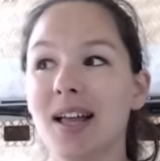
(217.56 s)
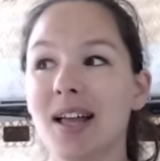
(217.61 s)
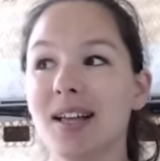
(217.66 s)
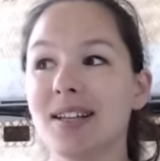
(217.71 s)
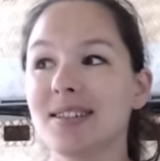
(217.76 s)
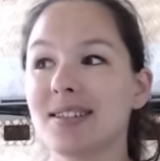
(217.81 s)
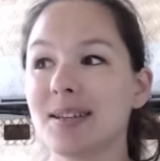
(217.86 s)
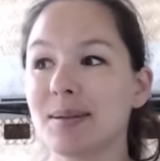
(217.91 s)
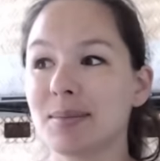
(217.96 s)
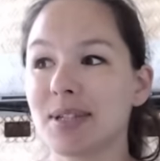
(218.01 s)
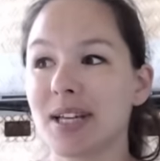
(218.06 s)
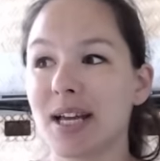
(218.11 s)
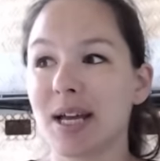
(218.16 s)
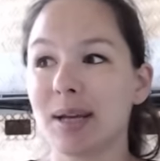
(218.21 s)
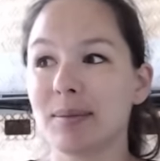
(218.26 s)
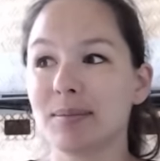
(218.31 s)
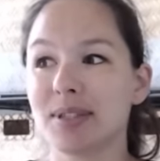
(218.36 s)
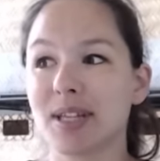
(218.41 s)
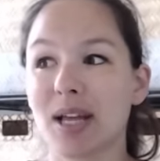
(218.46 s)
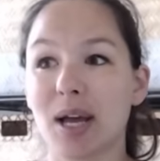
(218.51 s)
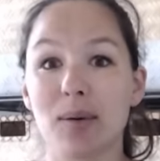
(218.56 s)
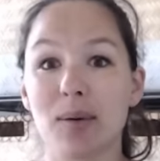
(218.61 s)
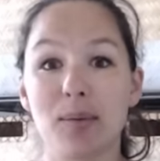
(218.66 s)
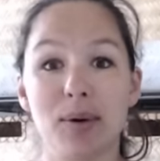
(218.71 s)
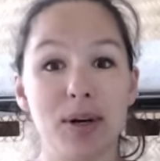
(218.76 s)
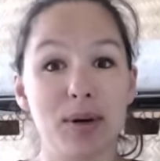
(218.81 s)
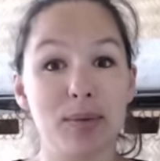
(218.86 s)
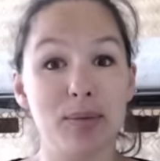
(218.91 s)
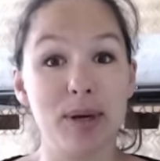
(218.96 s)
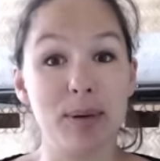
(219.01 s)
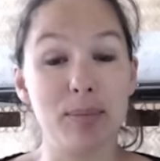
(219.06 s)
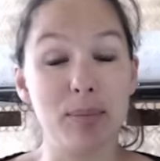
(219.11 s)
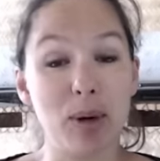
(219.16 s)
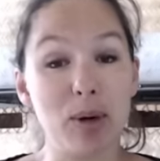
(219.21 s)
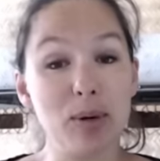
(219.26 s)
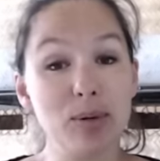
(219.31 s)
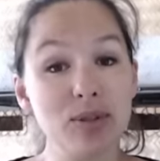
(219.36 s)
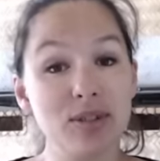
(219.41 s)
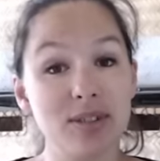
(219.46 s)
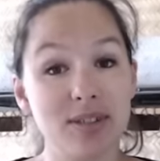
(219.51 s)
sometimes I want to
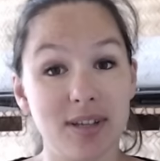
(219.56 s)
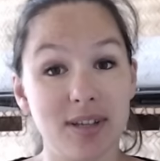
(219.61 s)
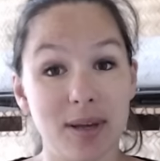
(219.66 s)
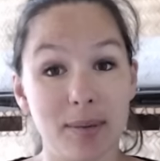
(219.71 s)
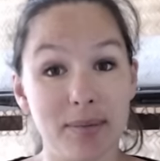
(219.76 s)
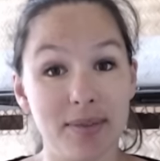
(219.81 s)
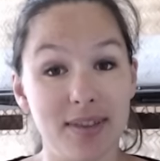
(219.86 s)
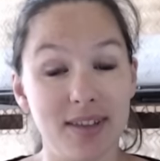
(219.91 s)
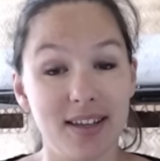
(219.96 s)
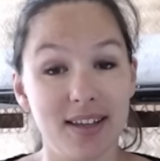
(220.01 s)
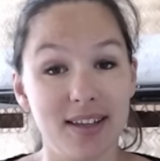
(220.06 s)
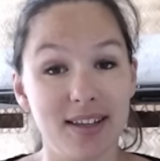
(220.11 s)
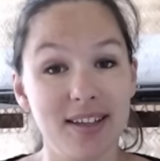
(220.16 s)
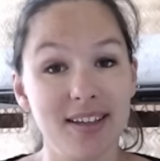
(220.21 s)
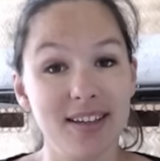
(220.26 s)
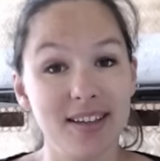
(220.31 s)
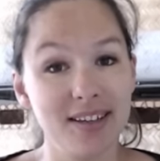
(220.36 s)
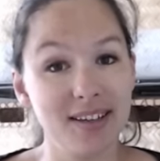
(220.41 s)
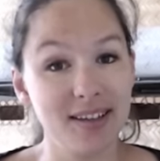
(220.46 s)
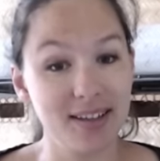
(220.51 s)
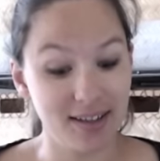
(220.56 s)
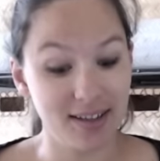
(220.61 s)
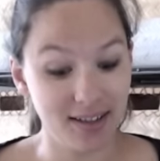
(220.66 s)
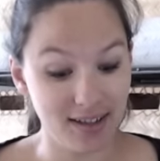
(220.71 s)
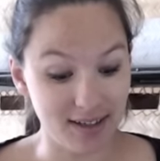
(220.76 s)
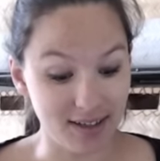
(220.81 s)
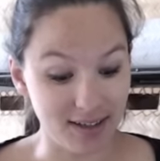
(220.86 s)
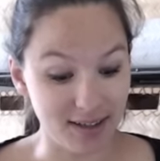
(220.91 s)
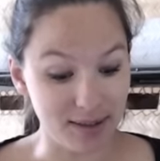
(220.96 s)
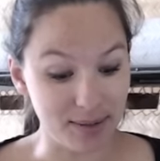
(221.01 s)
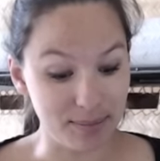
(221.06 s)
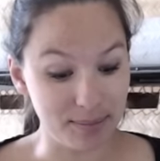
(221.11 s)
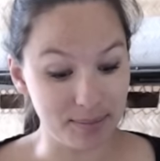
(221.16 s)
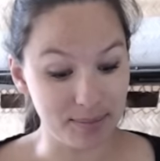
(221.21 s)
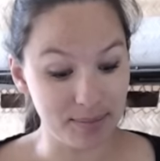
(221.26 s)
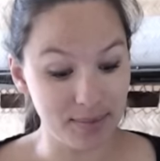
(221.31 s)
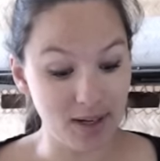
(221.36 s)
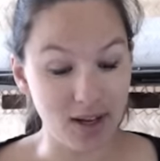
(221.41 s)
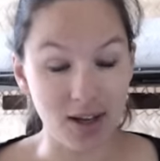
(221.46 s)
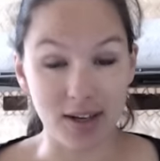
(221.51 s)
repost something on
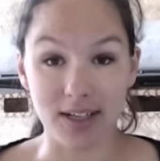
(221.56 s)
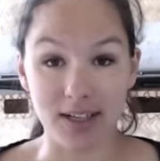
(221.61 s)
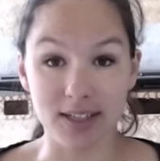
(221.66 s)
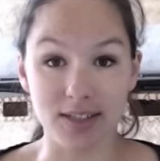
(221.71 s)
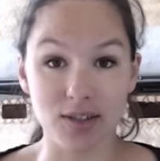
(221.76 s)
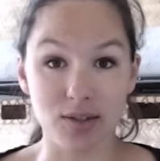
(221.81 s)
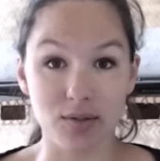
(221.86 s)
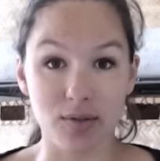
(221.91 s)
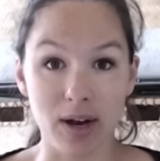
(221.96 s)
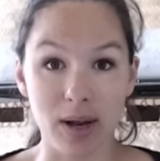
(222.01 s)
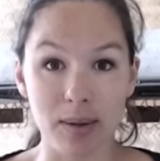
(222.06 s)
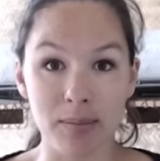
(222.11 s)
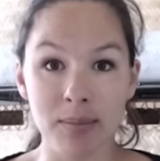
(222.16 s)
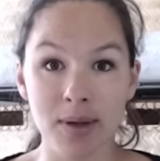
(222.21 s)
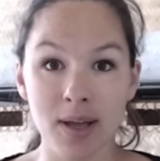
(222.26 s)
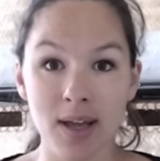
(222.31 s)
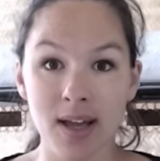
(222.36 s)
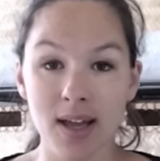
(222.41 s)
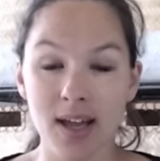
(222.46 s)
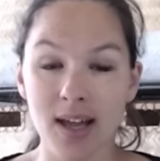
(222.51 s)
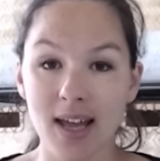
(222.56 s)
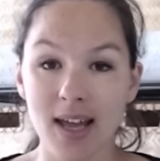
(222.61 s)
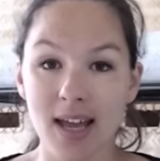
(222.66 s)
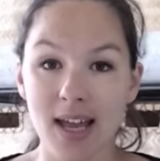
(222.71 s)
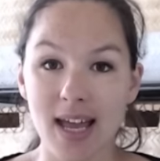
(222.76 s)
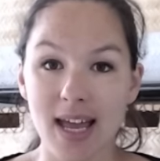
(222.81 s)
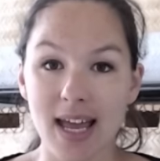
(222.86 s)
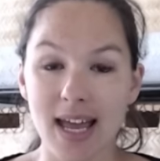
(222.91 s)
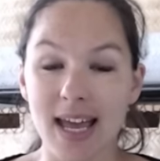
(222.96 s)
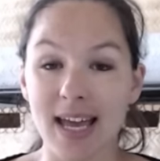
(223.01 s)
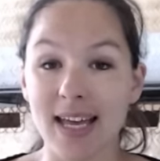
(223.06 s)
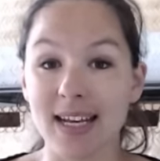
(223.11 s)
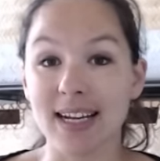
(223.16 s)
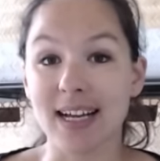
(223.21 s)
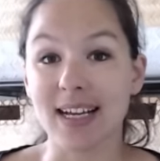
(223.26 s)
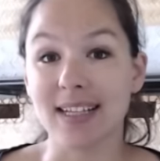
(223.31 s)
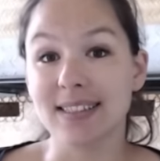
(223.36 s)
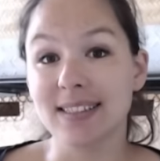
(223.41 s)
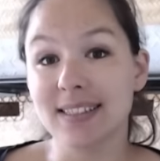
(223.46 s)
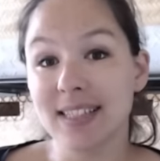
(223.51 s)
Instagram, and
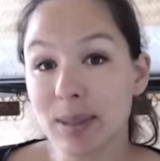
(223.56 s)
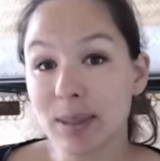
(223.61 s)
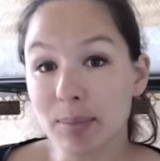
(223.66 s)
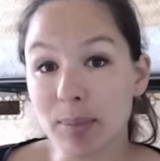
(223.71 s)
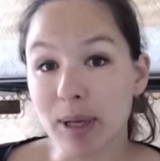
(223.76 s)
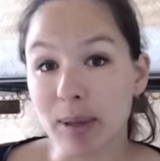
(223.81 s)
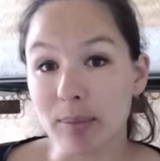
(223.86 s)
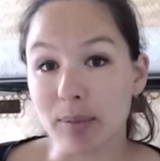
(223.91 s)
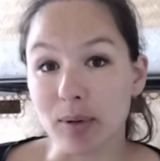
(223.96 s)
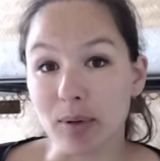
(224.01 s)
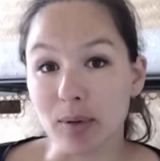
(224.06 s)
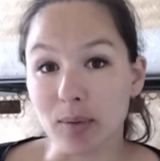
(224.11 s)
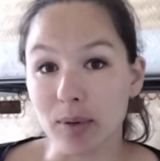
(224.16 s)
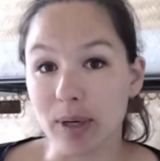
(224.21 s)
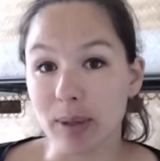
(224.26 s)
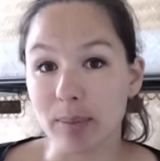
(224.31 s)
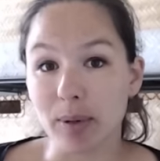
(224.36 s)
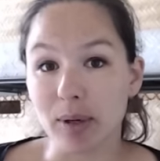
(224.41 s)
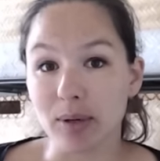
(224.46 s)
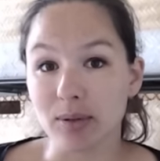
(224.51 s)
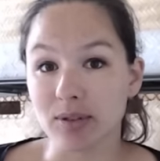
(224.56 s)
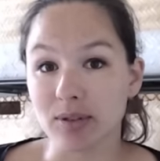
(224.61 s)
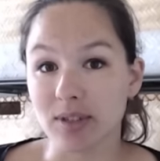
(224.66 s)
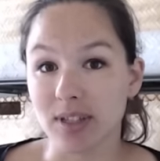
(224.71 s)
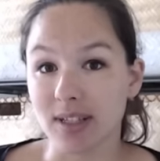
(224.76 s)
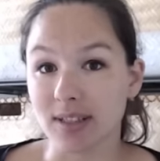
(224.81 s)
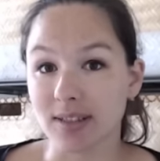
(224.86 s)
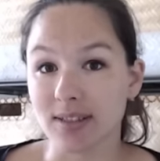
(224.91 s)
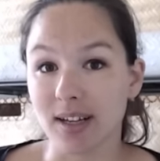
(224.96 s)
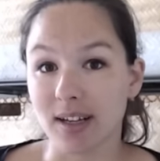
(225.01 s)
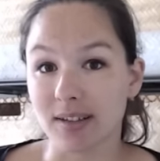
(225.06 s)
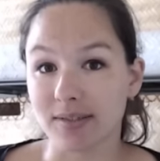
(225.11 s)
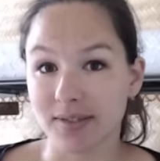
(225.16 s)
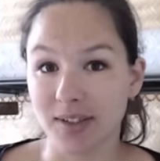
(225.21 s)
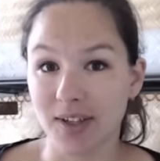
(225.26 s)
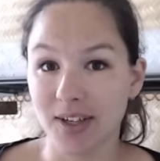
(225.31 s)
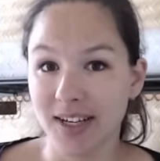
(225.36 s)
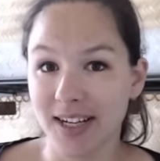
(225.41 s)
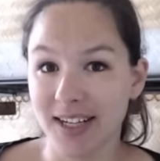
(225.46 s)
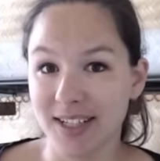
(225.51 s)
I see people reposting stuff
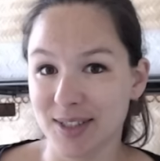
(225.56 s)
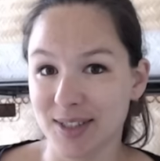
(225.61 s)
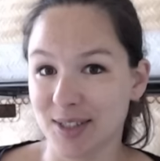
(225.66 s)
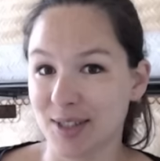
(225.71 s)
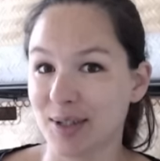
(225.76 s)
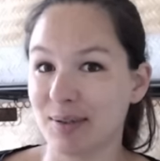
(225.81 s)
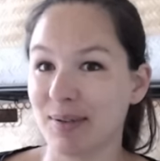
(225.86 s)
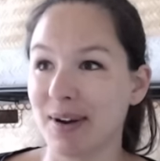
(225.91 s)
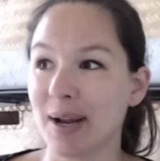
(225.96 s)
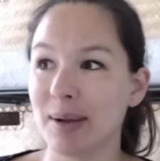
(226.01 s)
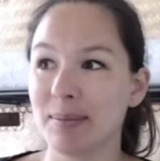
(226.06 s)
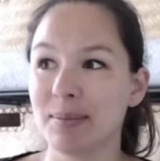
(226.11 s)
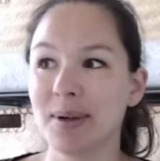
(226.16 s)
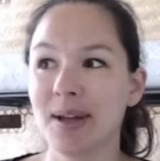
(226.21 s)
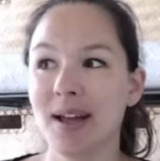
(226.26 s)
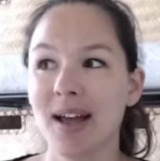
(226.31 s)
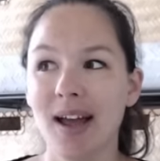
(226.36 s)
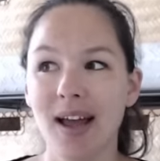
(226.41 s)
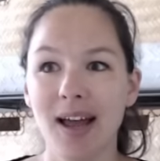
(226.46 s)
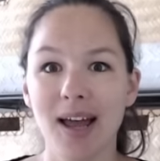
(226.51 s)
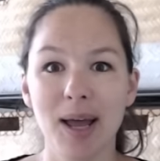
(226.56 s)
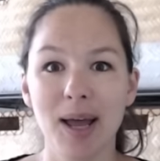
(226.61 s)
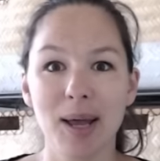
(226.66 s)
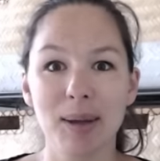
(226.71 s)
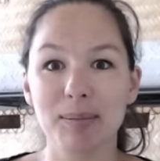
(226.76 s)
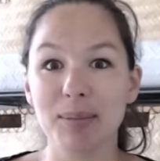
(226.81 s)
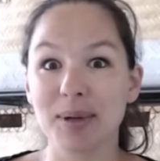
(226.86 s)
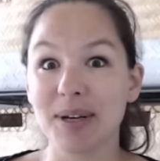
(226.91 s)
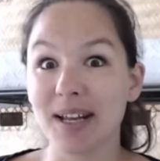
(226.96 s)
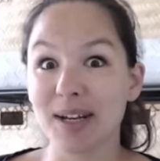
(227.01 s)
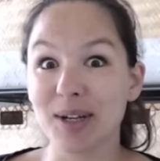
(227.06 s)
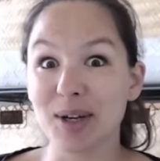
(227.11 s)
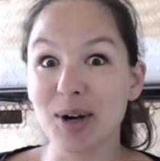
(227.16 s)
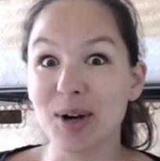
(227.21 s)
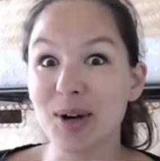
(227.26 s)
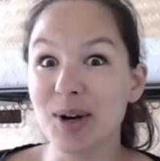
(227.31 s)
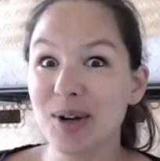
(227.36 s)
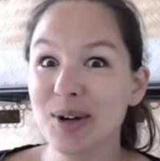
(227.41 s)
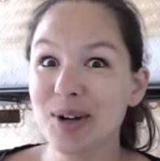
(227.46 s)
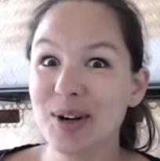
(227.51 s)
on Instagram, but I
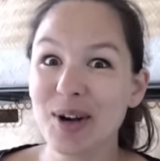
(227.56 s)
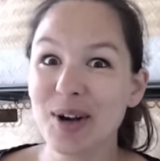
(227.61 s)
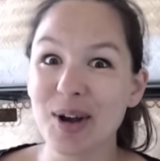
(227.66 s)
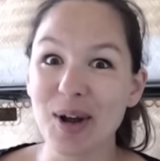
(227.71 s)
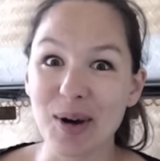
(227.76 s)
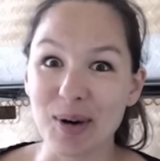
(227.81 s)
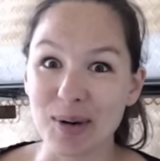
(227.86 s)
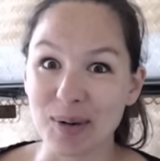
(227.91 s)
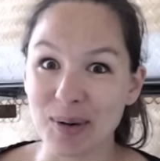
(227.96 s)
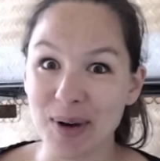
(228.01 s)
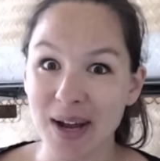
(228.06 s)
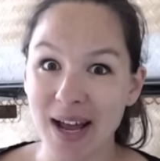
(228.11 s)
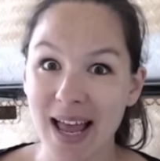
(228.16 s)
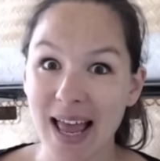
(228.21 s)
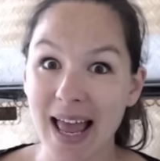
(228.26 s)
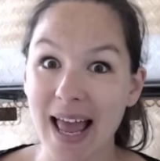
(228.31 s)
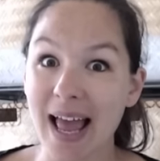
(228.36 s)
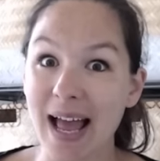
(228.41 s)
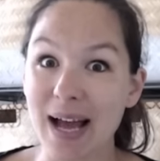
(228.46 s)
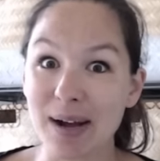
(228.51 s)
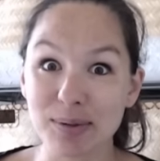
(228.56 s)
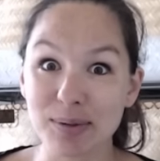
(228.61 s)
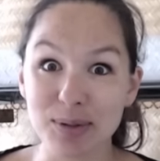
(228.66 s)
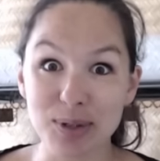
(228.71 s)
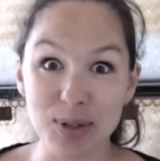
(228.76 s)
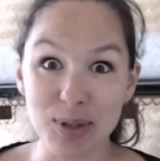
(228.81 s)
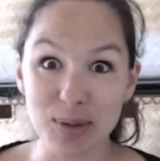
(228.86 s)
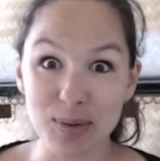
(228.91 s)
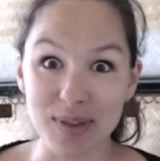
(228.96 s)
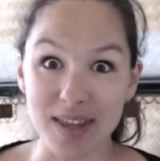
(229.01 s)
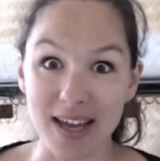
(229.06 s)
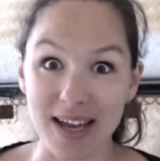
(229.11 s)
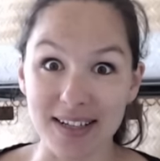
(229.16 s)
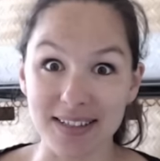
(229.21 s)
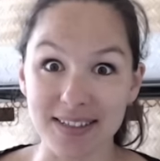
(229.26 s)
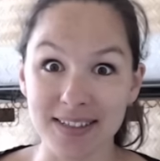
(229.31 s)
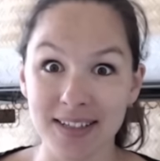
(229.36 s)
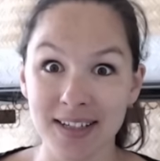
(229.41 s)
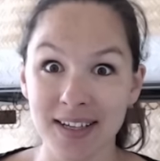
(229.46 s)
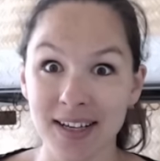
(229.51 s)
don't know how to do
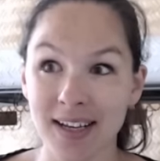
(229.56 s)
that.